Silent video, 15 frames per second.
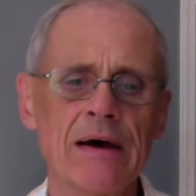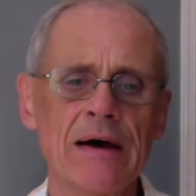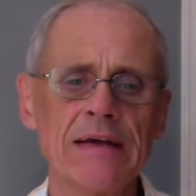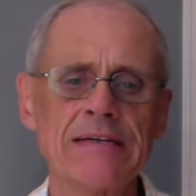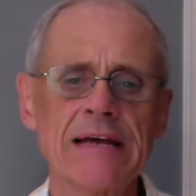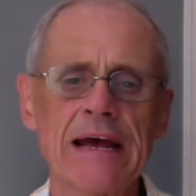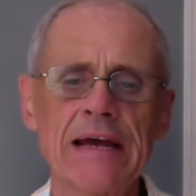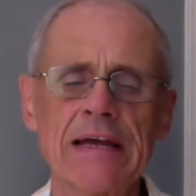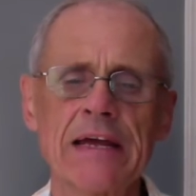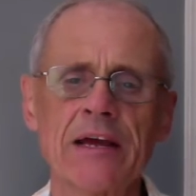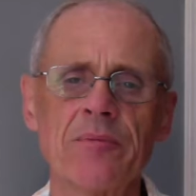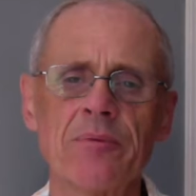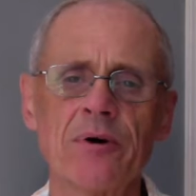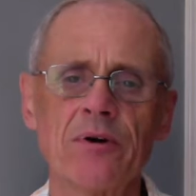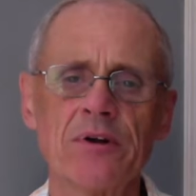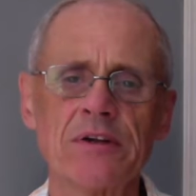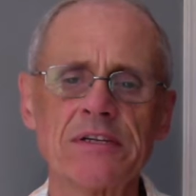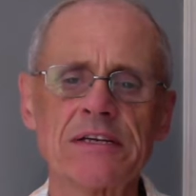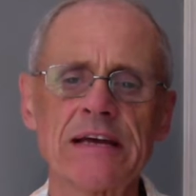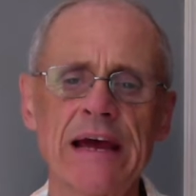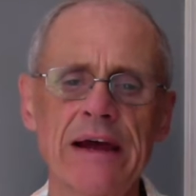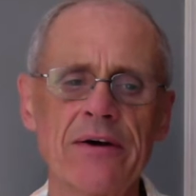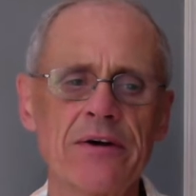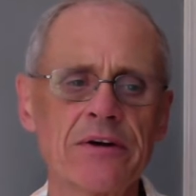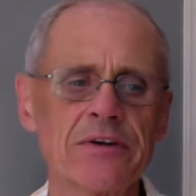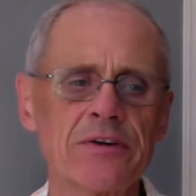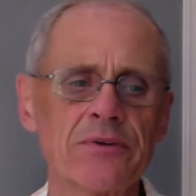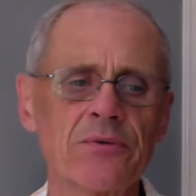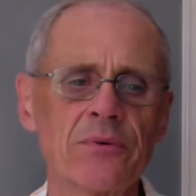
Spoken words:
attacking opponent's character